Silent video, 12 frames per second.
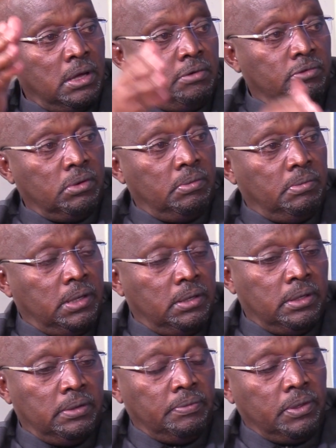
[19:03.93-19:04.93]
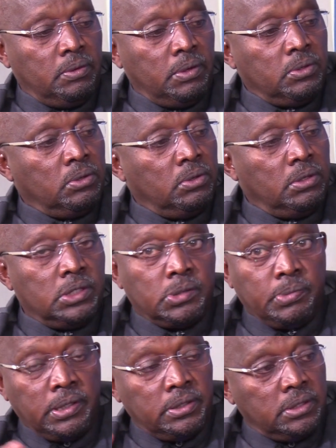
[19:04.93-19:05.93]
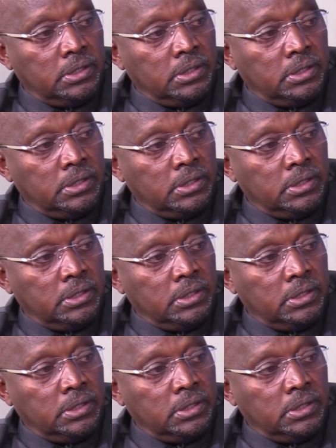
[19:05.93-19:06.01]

from, what do you call this place?